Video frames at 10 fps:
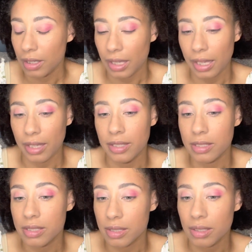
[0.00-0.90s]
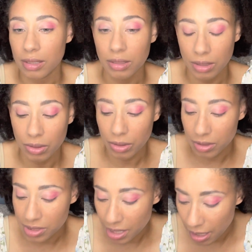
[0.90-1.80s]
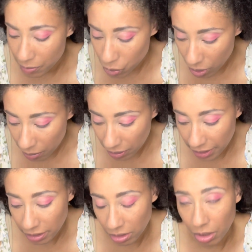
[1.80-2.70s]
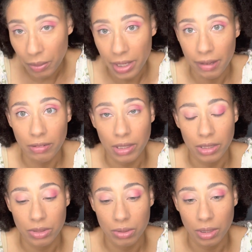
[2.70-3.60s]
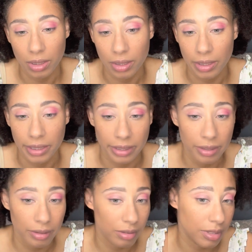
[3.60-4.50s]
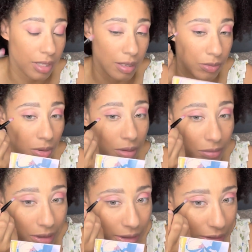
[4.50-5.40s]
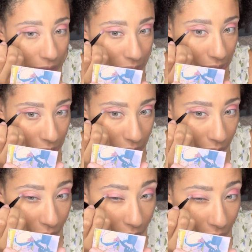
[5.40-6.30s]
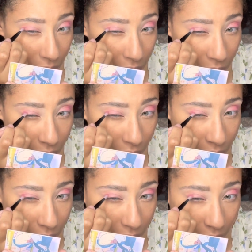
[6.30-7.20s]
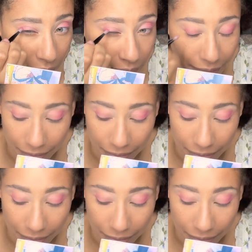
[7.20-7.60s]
And, you know, there are times where I'm like, you know what, I really do look good. And then there's times where I'm like, oh God.